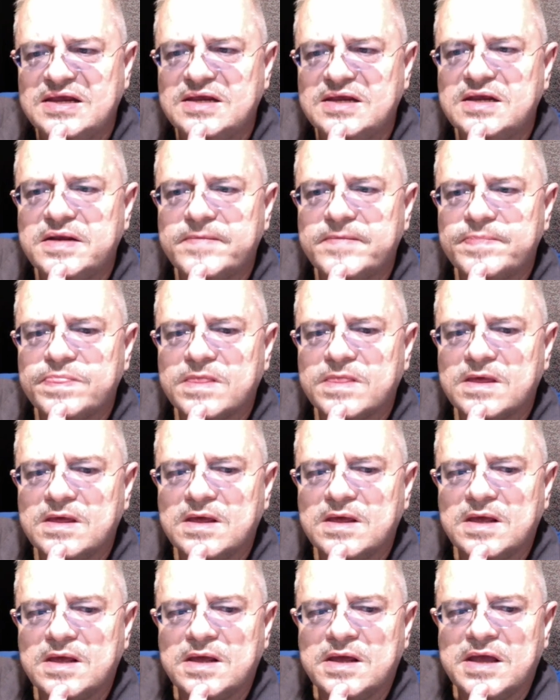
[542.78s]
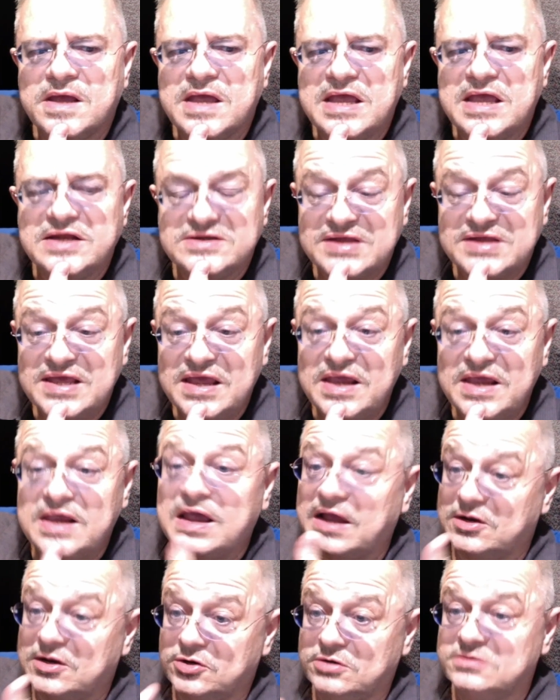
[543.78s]
about tea. And
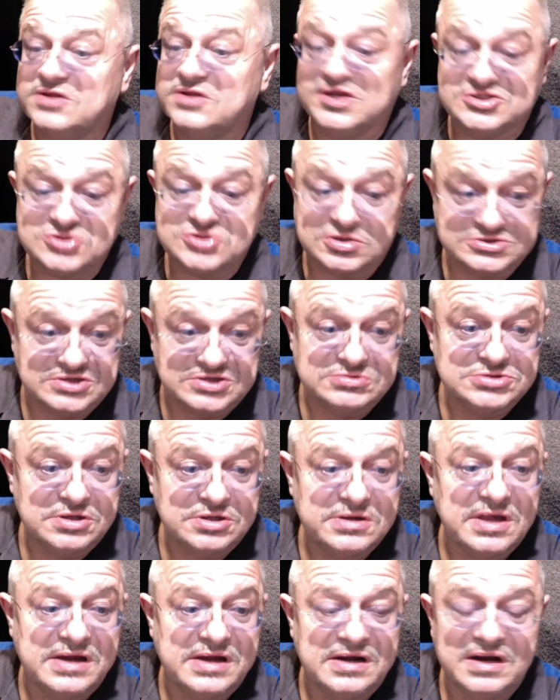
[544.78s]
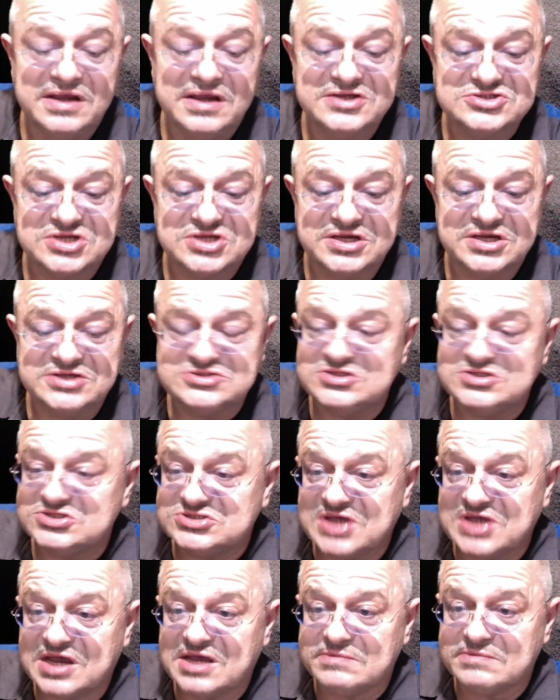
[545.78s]
tea, I learned this because I was looking at it,
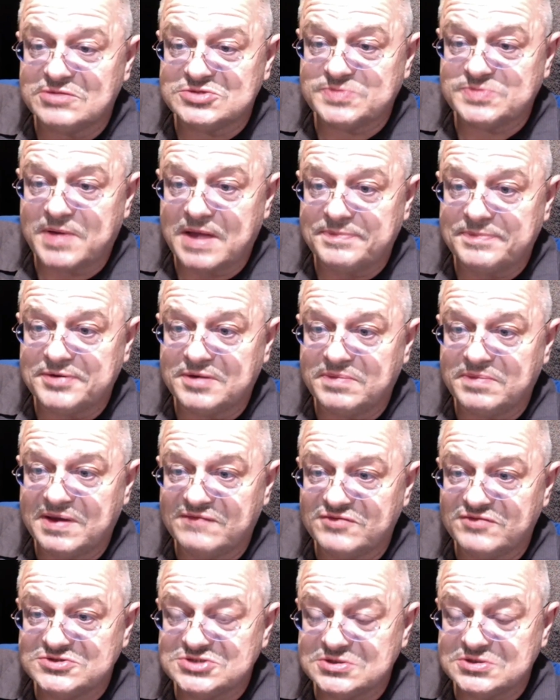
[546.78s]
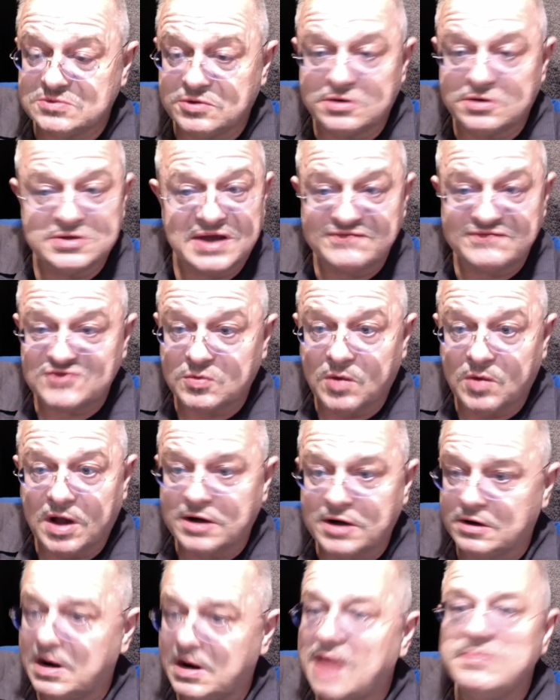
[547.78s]
is the second most popular beverage in the
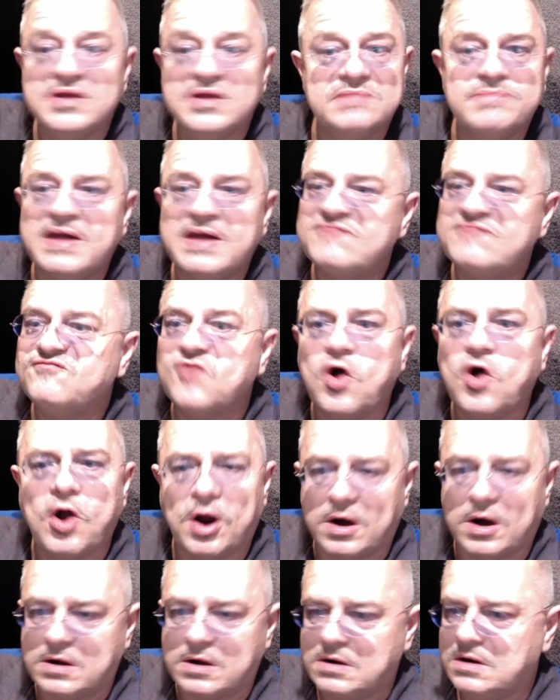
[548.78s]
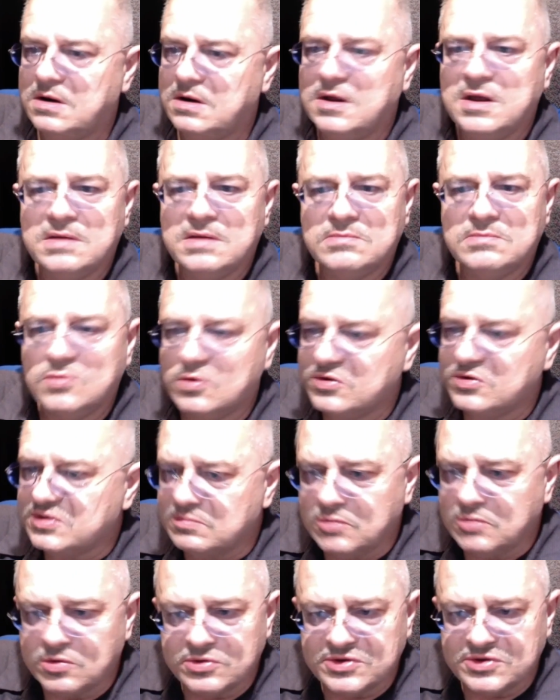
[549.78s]
world after water. I mean, by far.
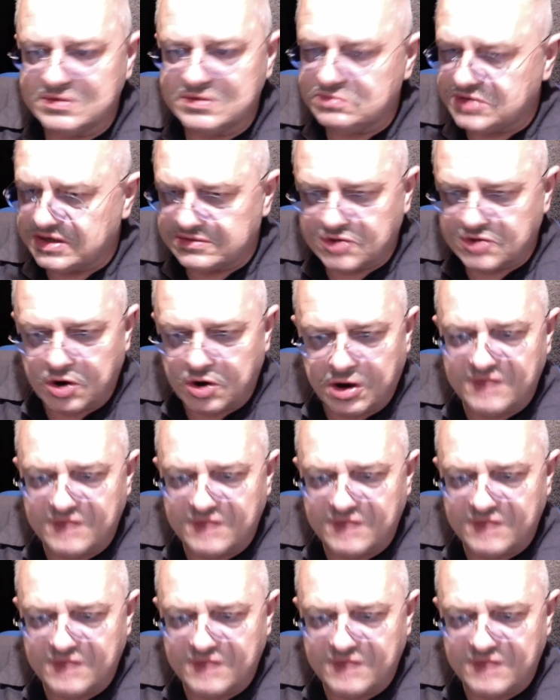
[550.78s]
More than